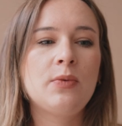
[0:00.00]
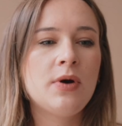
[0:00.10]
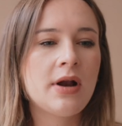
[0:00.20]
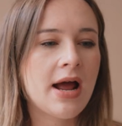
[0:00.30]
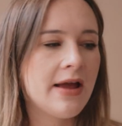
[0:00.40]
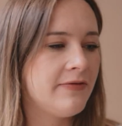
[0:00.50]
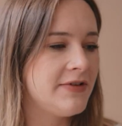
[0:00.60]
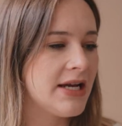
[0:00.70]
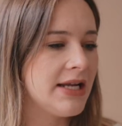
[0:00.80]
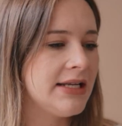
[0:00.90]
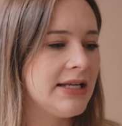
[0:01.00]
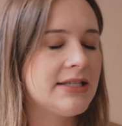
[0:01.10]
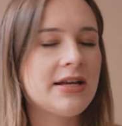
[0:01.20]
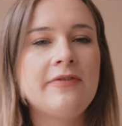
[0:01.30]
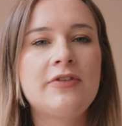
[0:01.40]
what I've done
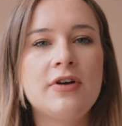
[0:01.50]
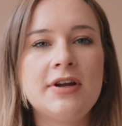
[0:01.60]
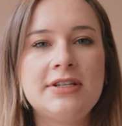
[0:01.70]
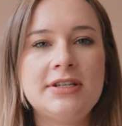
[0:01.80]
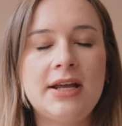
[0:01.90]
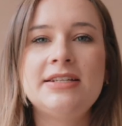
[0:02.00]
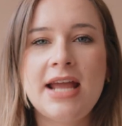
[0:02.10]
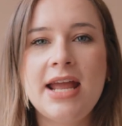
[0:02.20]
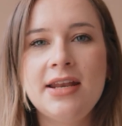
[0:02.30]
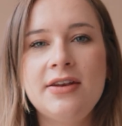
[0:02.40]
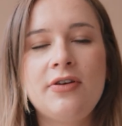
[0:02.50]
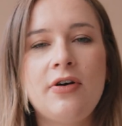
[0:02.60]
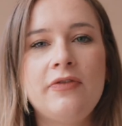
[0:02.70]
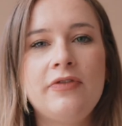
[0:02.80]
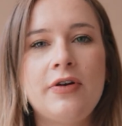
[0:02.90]
is I've got 10
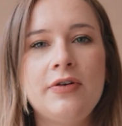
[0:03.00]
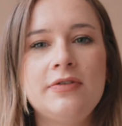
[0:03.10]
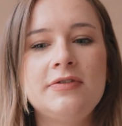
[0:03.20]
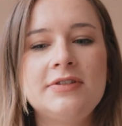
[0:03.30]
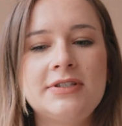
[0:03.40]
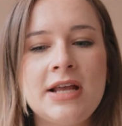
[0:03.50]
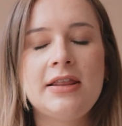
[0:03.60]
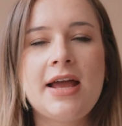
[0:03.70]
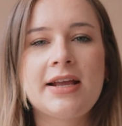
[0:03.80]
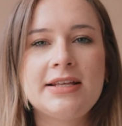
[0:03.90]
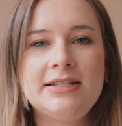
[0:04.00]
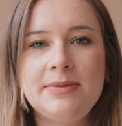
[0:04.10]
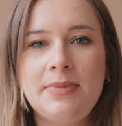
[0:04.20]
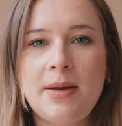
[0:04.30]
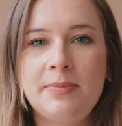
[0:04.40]
of those like
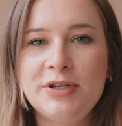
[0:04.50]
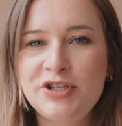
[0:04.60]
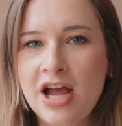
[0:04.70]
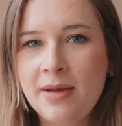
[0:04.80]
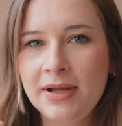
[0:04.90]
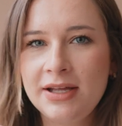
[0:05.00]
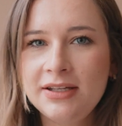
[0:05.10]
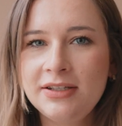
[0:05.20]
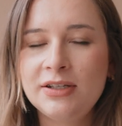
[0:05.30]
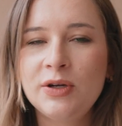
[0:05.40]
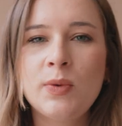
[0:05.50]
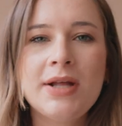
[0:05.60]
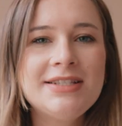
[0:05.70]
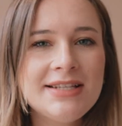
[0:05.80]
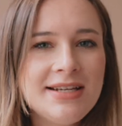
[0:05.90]
zip up pajama
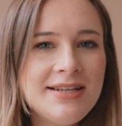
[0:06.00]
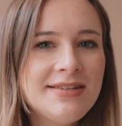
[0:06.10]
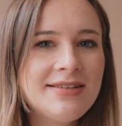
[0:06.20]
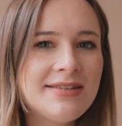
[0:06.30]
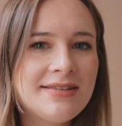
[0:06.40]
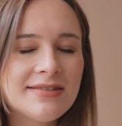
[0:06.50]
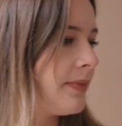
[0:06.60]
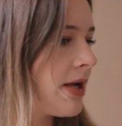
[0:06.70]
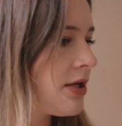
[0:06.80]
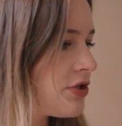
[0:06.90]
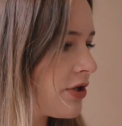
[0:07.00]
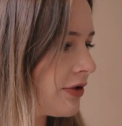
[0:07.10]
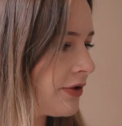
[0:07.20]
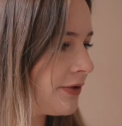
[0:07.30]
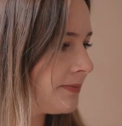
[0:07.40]
onesies. Maybe I can show
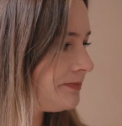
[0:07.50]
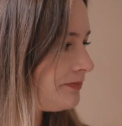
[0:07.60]
you